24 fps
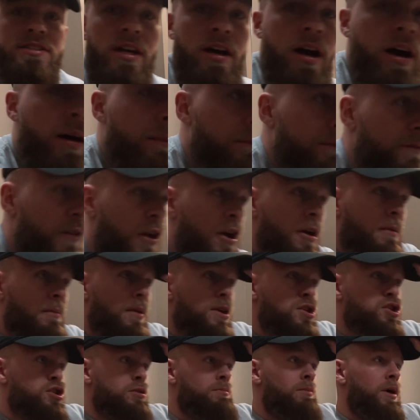So I'm very
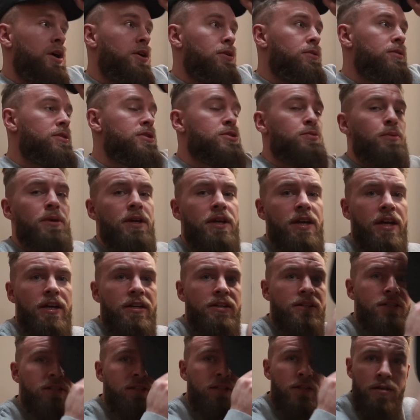much on my own this
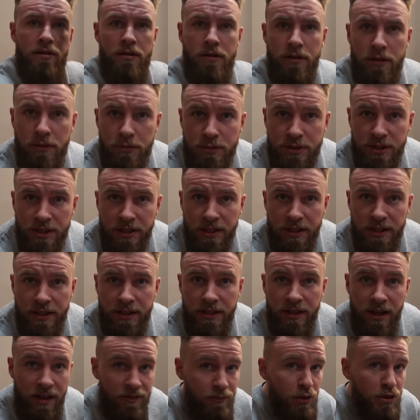weekend. Oh dear, I
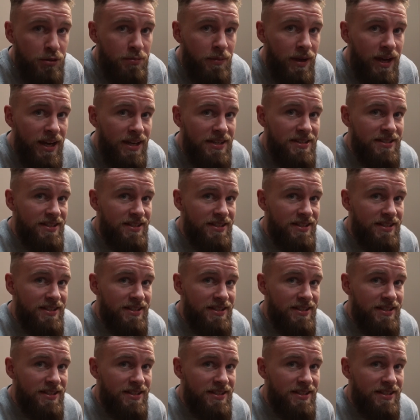haven't washed my hair